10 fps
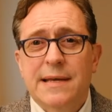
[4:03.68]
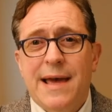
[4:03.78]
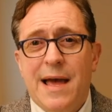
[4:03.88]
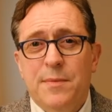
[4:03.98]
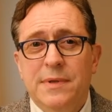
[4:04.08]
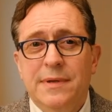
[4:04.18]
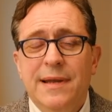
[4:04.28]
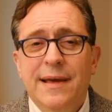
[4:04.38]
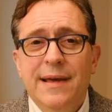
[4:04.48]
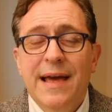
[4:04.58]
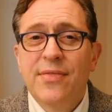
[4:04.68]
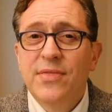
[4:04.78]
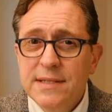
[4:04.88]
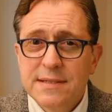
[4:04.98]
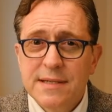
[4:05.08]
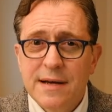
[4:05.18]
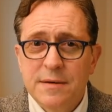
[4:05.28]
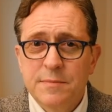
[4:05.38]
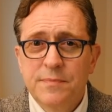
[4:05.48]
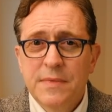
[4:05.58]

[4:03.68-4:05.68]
happen. And this time,